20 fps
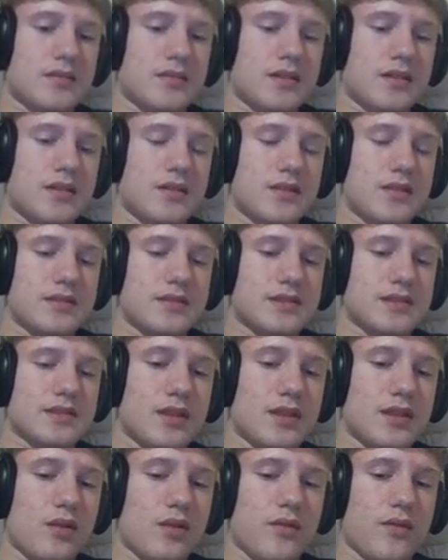anyways,
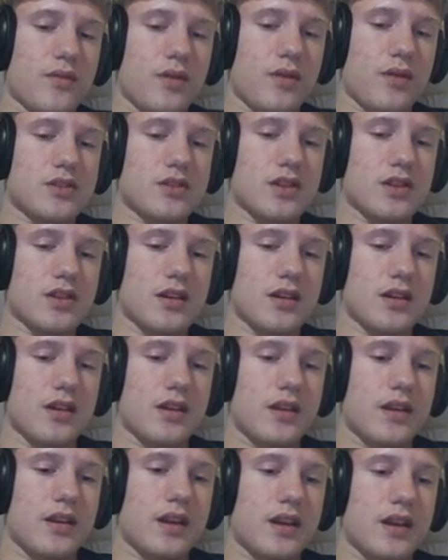thank you all for watching. And
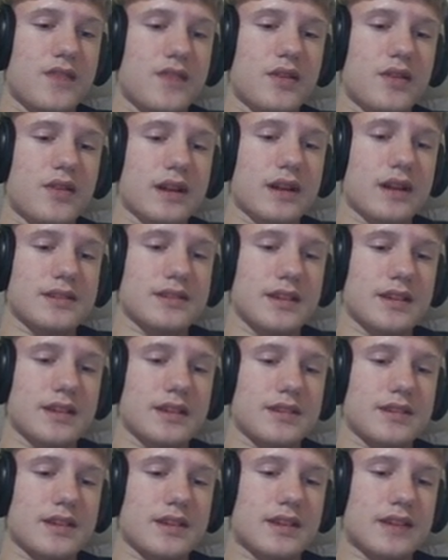if you guys like
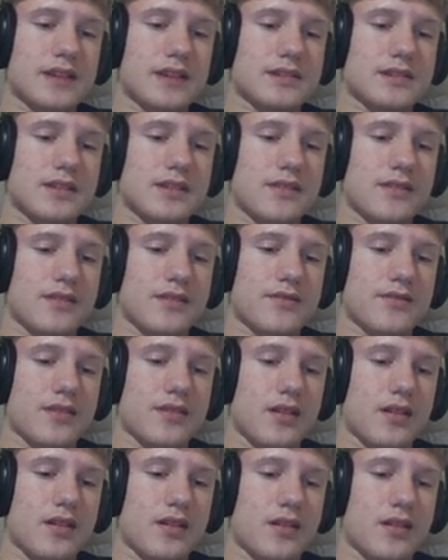this kind of stuff,
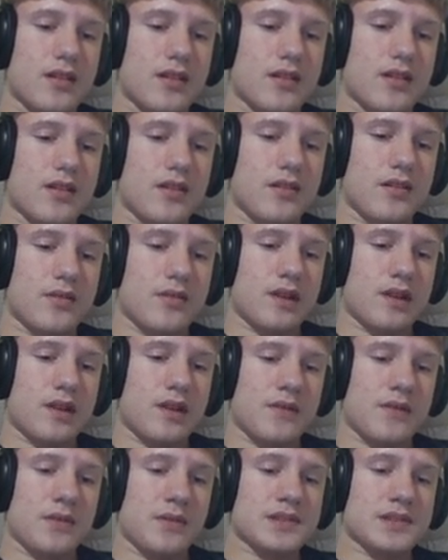or
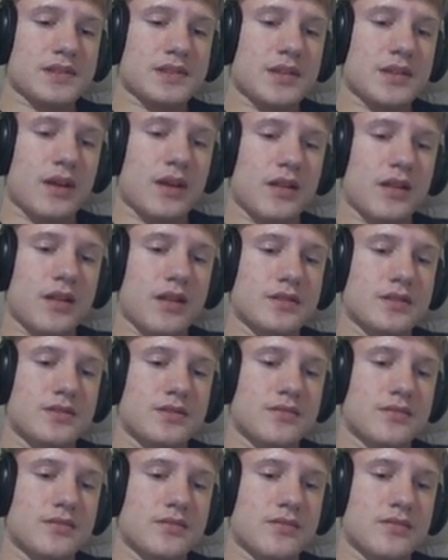every once in a while I do
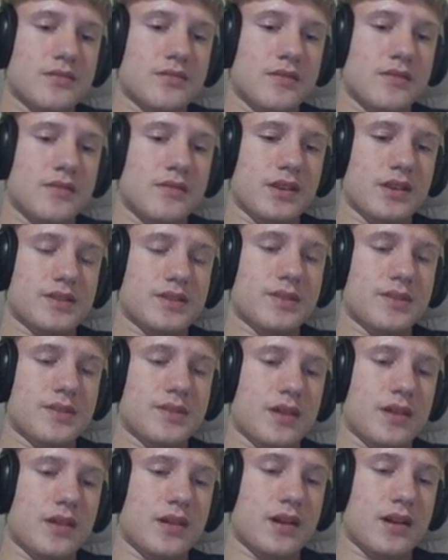videos
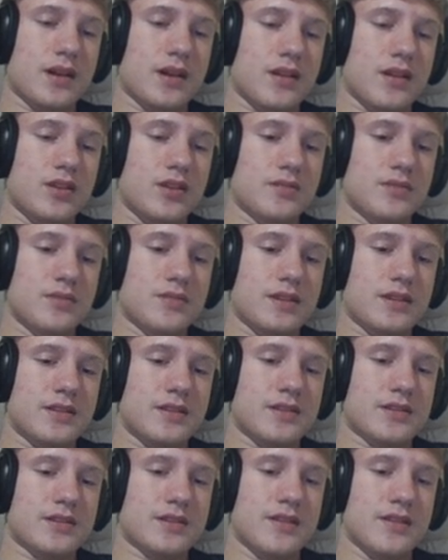about non-human
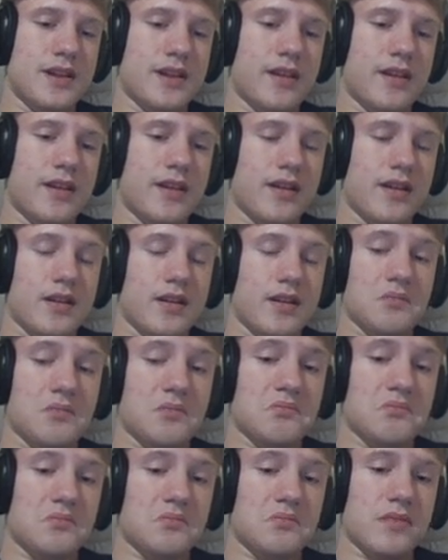history,
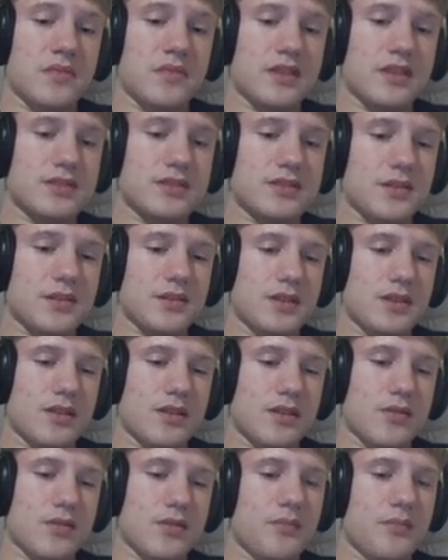then just let me
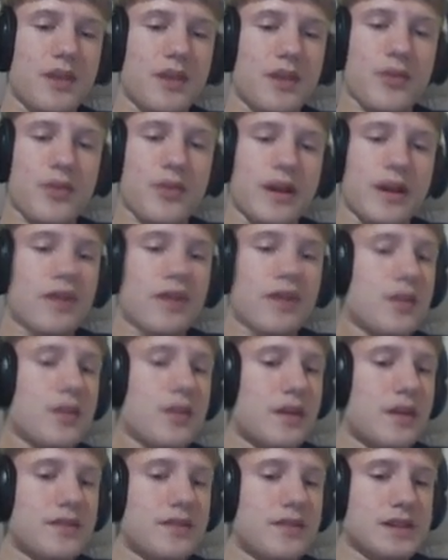know. By the way, how come
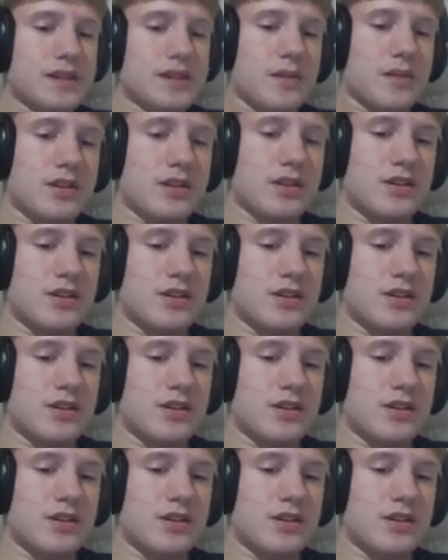every time in